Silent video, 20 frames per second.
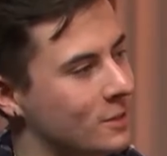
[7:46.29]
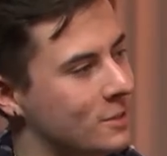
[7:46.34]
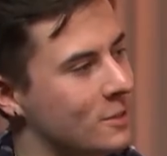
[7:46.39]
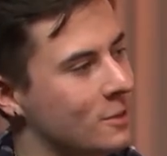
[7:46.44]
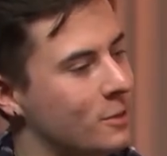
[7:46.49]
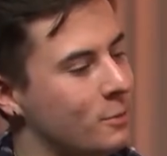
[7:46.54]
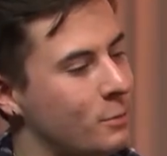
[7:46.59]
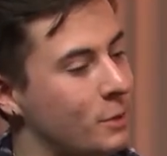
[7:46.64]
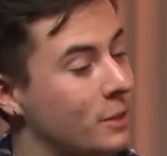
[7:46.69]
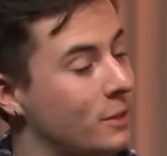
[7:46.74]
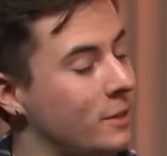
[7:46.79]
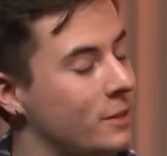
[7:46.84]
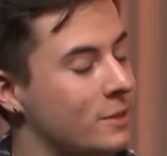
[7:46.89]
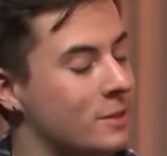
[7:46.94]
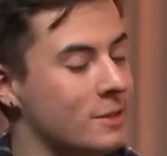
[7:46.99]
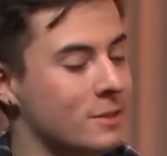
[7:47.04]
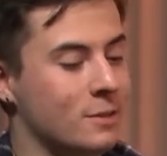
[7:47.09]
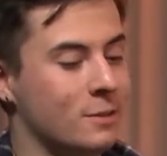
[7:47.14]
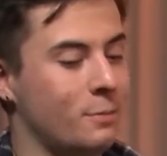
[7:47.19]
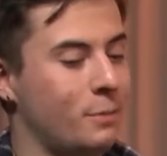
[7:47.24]
So the Middle East
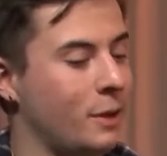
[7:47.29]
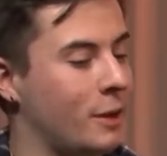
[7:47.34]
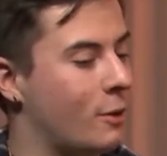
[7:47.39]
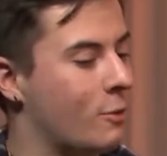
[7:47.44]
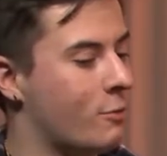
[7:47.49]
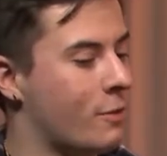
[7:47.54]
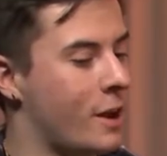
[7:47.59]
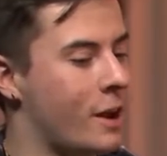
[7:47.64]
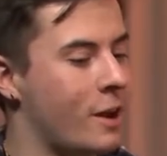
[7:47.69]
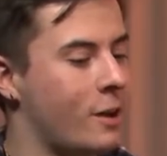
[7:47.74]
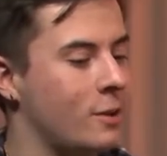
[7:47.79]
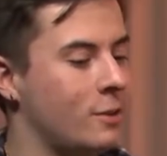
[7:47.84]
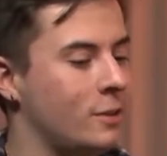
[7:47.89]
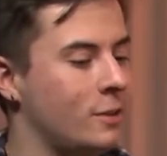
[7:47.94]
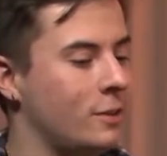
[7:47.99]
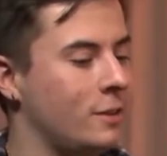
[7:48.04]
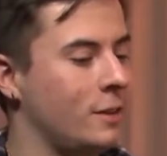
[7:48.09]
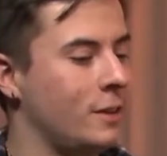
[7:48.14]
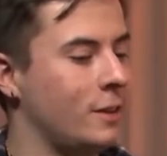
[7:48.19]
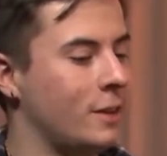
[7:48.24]
is the big crowd
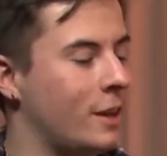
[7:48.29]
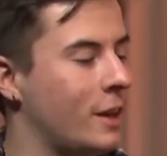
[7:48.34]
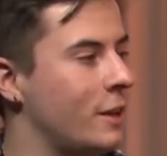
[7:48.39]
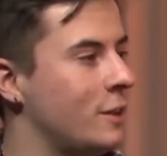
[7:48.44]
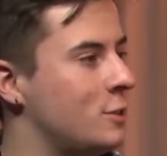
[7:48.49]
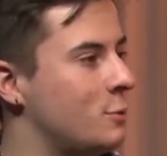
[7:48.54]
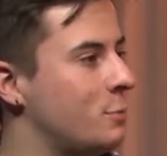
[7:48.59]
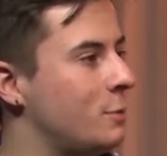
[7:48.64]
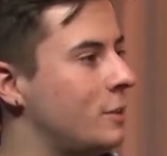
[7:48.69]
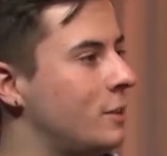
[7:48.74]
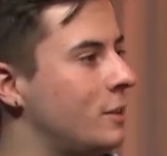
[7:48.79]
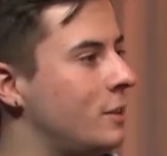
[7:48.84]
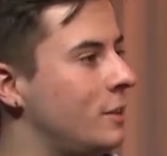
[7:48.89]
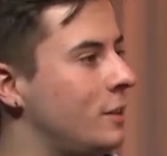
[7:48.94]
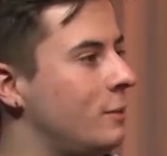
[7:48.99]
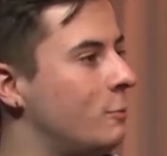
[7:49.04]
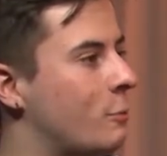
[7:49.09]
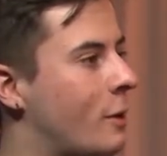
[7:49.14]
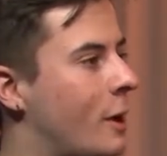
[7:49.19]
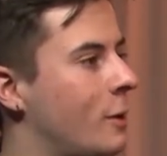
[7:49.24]
and the engagement,
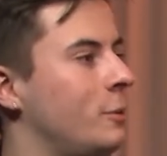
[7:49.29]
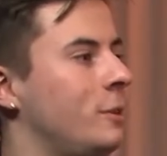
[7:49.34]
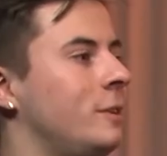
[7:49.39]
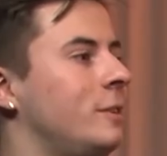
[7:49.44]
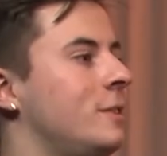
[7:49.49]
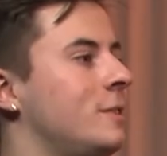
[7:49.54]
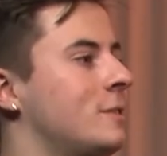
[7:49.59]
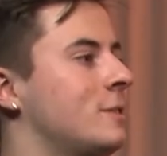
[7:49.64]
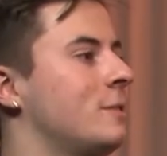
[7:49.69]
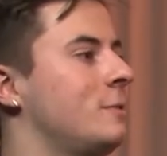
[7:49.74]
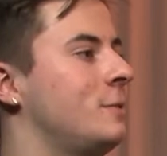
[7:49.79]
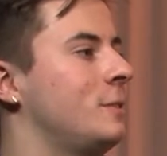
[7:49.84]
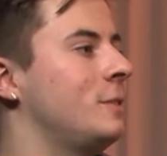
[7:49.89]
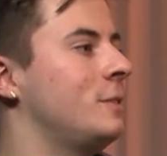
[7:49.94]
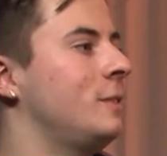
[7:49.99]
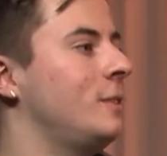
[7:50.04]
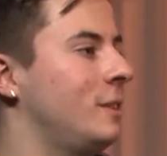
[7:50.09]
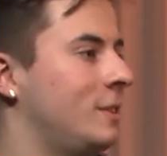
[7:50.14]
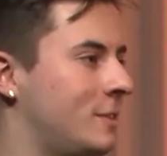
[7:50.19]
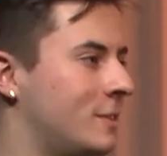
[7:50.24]
the rowdiness of it
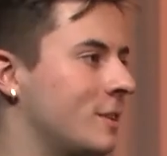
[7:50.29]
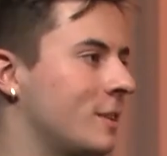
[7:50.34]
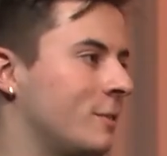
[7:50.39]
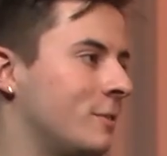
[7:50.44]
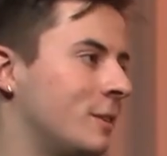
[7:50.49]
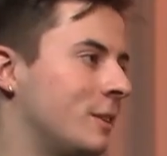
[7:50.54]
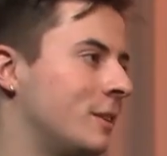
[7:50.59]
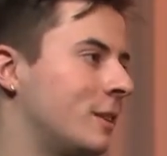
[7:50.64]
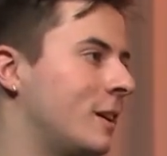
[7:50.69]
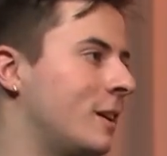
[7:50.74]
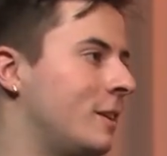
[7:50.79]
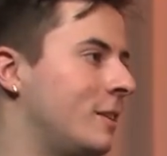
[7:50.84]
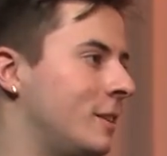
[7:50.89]
and stuff like that.